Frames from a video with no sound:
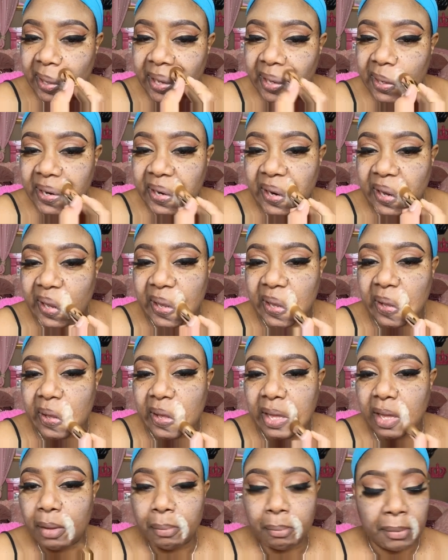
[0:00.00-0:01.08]
Now,
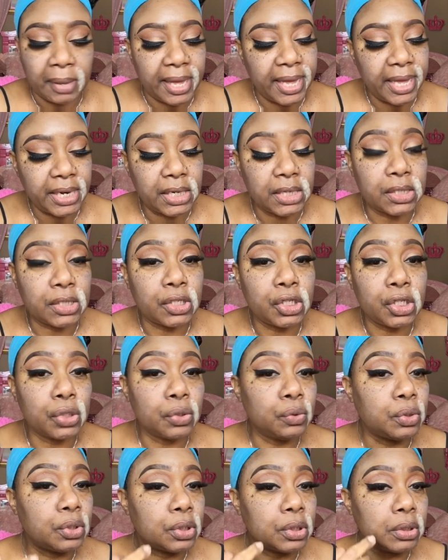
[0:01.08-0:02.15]
mine is due
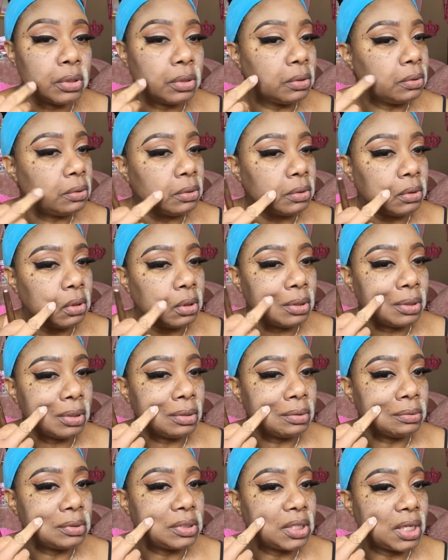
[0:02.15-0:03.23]
to, you
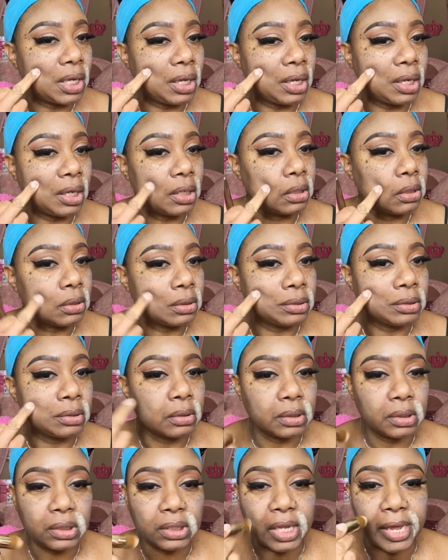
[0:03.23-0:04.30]
know, skin
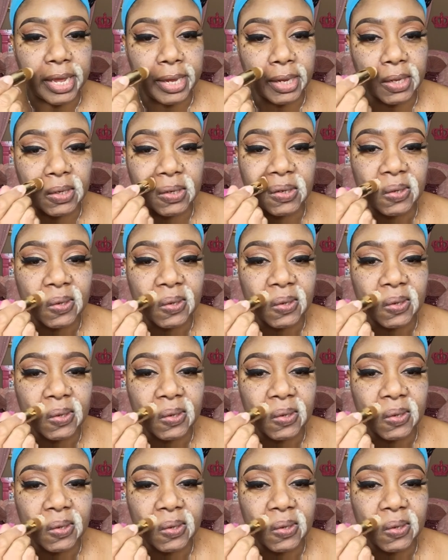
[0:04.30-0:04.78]
sagging.